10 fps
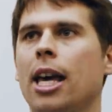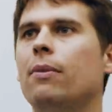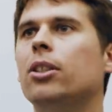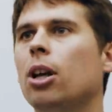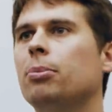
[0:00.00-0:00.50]

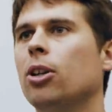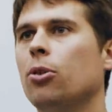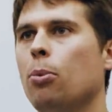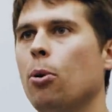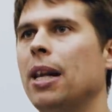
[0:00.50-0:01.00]
If a subset
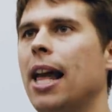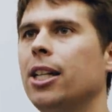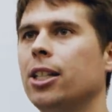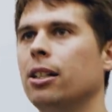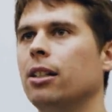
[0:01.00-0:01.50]
of the
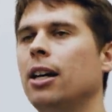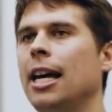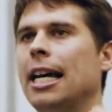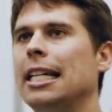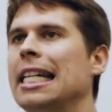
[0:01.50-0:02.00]
population
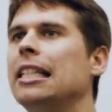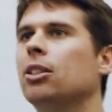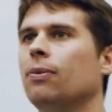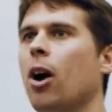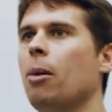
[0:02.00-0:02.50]

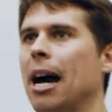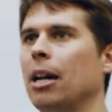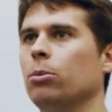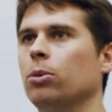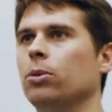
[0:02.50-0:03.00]
needs to farm
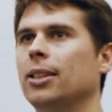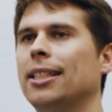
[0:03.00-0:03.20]
animals,